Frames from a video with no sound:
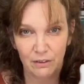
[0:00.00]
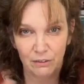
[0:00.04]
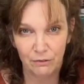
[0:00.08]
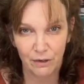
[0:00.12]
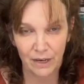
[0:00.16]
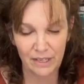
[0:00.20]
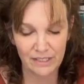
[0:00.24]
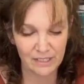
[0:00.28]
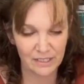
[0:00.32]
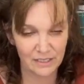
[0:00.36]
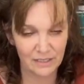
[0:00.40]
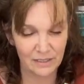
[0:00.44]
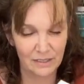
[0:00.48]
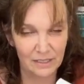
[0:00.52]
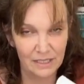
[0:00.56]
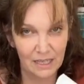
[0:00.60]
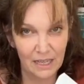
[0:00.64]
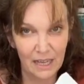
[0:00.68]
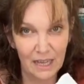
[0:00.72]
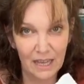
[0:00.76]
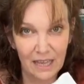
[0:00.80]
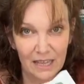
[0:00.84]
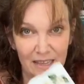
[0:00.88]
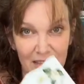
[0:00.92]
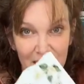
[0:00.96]
and the resin?
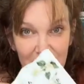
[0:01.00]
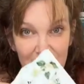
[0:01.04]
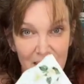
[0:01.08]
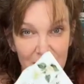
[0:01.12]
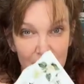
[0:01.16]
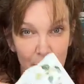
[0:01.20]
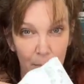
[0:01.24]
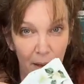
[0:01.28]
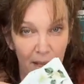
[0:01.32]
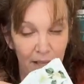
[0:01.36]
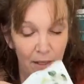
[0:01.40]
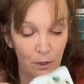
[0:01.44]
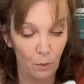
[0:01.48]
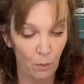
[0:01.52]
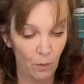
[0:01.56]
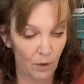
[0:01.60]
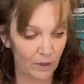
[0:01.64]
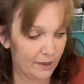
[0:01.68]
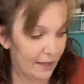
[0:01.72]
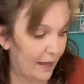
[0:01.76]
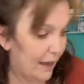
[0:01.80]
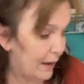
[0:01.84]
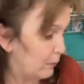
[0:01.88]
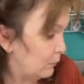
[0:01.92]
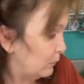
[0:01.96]
These might go
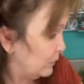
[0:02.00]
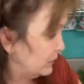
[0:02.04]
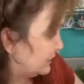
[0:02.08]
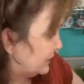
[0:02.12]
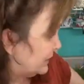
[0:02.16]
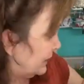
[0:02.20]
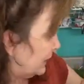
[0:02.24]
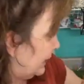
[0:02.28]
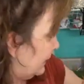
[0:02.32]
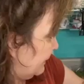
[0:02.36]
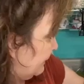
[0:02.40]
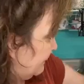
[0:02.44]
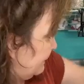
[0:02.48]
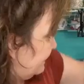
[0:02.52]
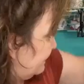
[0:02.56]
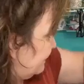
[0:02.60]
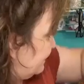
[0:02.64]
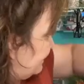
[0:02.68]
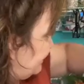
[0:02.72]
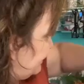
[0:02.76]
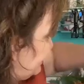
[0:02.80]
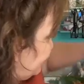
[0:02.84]
on that. We'll see.